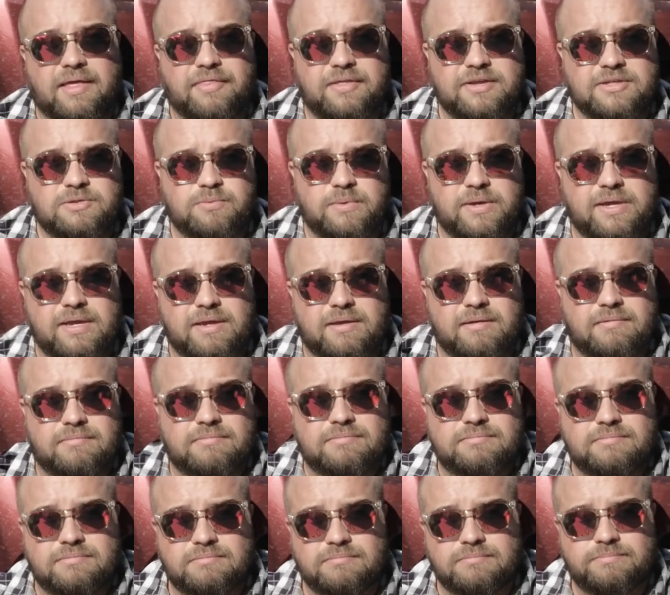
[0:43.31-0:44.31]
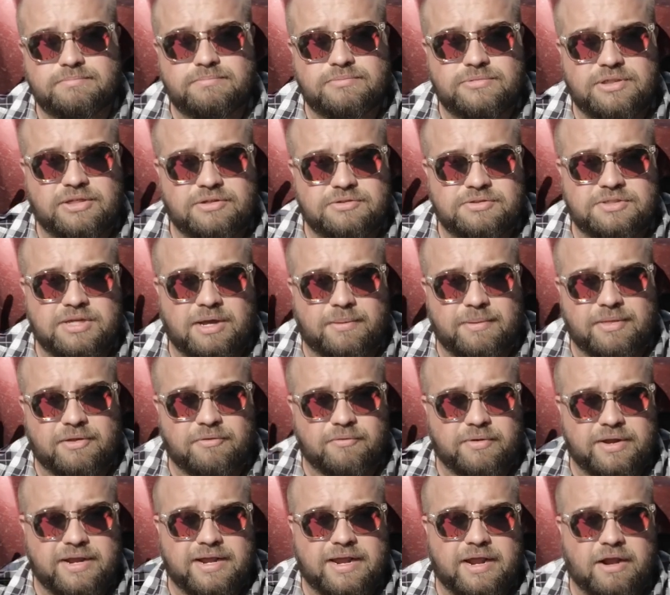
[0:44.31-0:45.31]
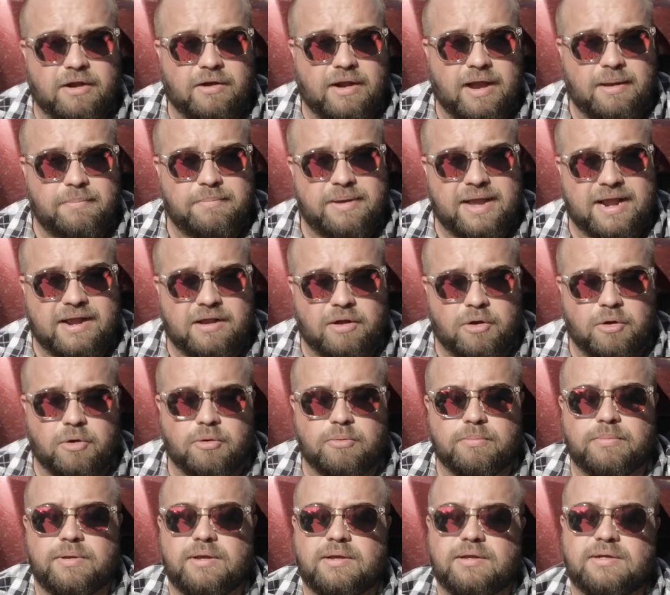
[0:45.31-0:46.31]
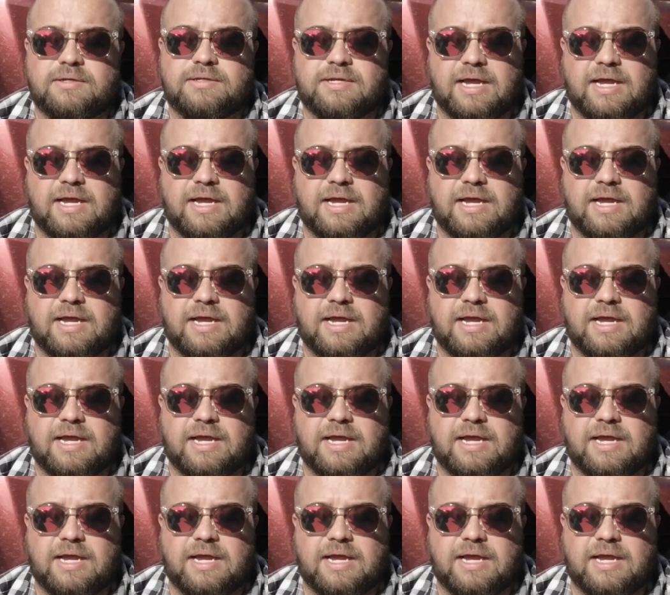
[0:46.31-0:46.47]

This week, you can tell by the rig here, I'm back home.